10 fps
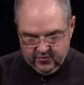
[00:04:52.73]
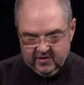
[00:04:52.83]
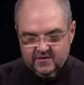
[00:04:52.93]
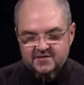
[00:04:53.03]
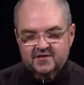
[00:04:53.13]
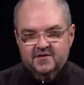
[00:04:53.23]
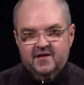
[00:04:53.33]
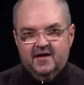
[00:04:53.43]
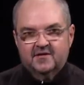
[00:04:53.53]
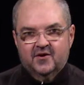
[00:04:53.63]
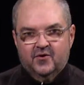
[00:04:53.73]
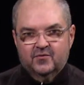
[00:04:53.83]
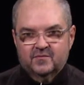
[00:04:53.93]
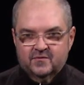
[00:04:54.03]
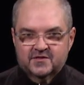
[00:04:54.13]
you want to listen to that
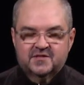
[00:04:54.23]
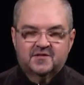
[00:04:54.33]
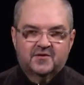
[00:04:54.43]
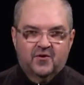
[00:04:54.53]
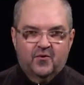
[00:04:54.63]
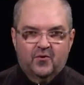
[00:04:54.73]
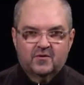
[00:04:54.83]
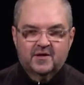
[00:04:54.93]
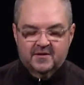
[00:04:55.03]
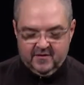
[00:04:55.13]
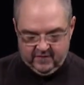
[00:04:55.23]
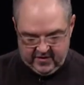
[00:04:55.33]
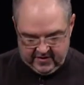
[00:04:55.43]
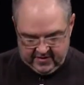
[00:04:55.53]
tone, listen to the whole length of it,